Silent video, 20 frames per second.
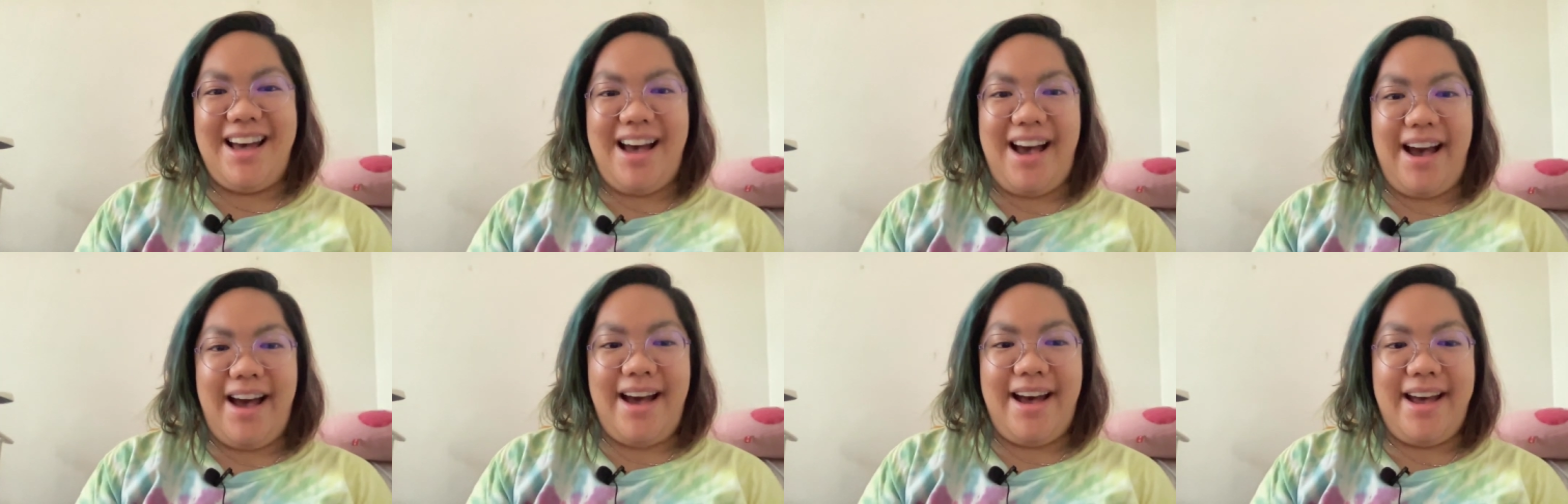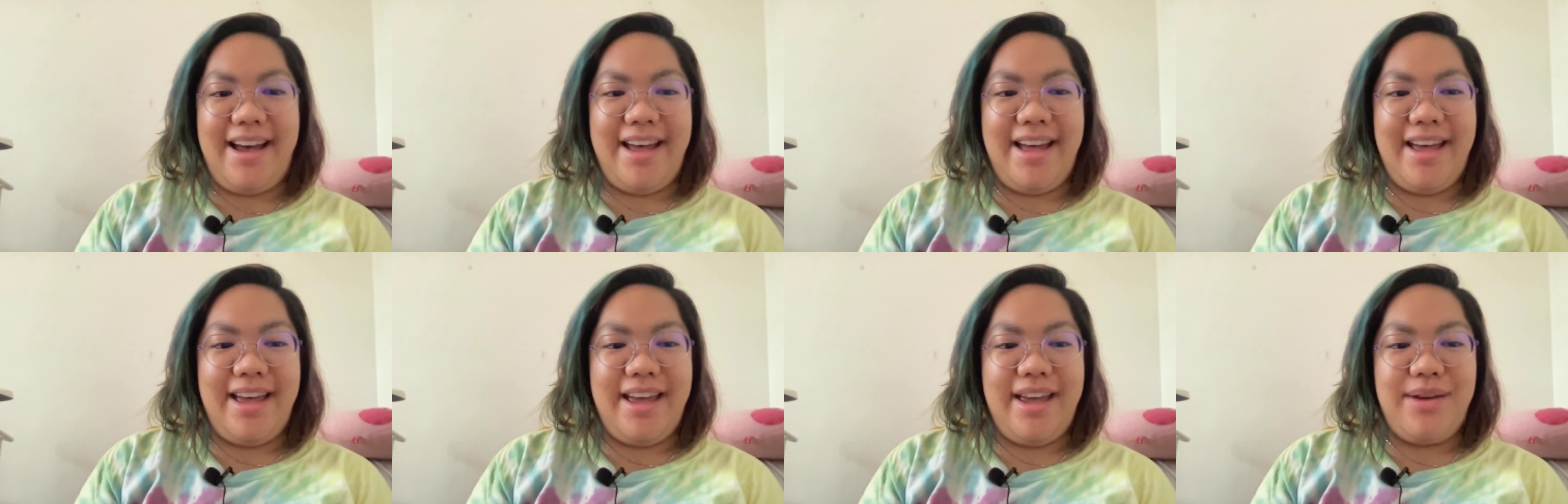
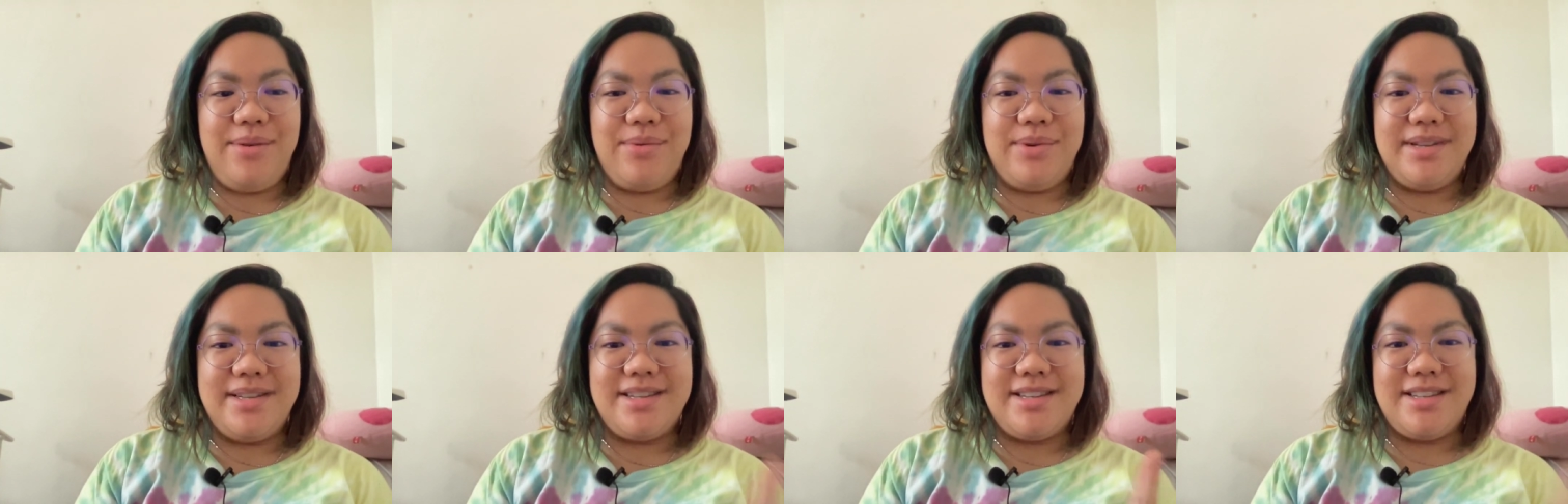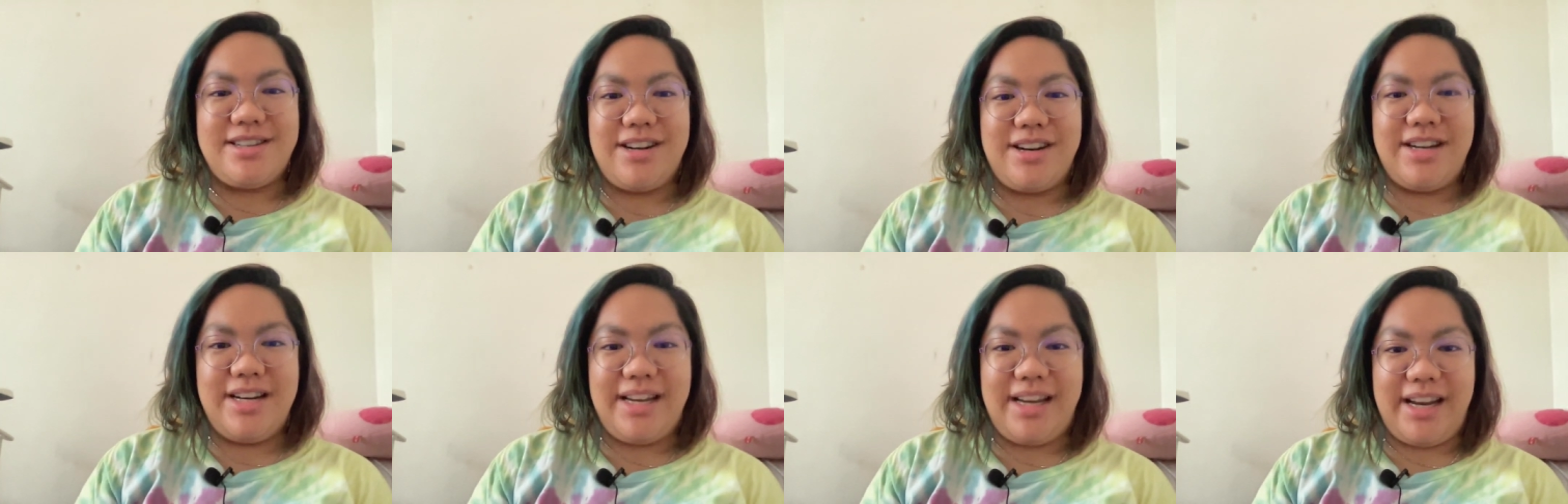I will
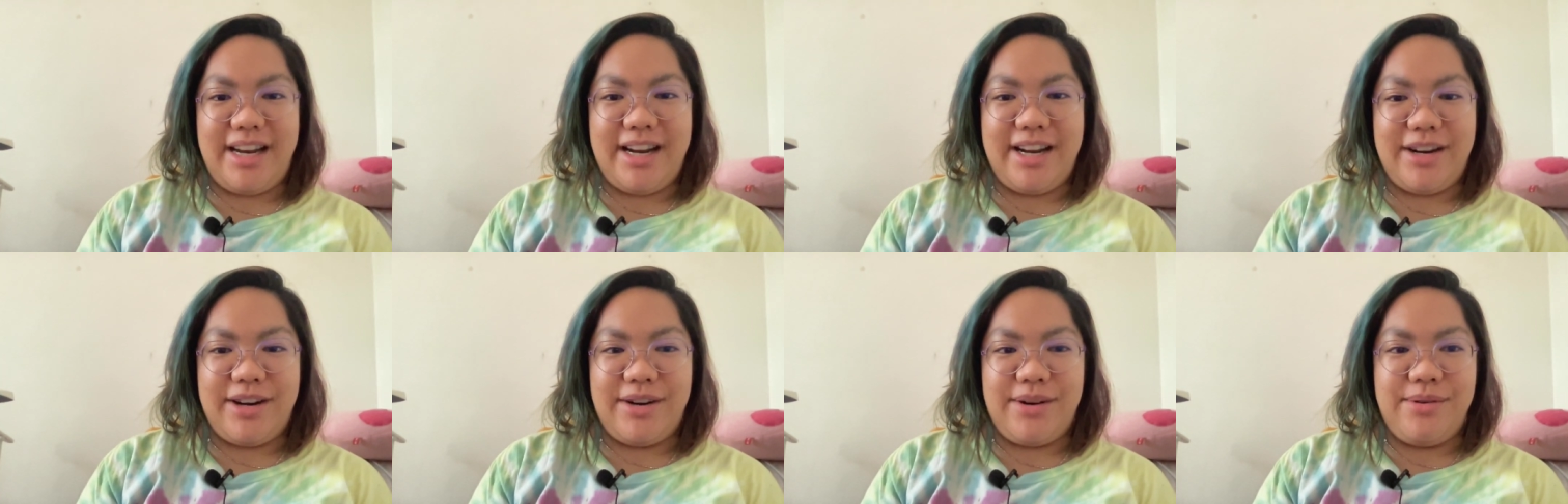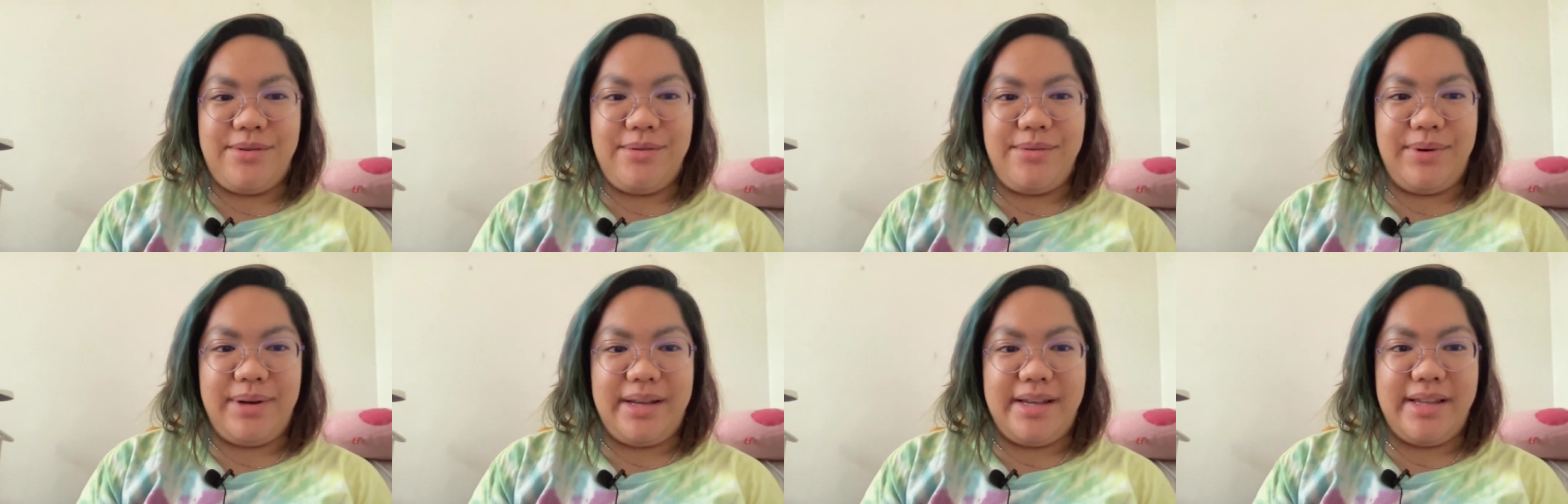start now
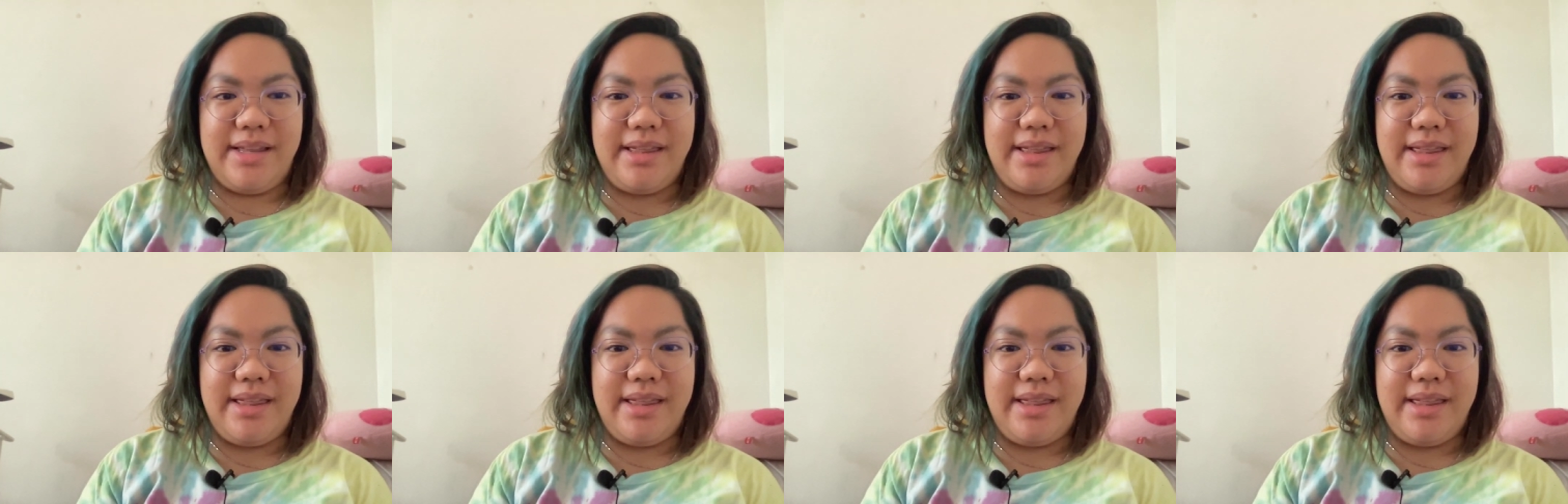with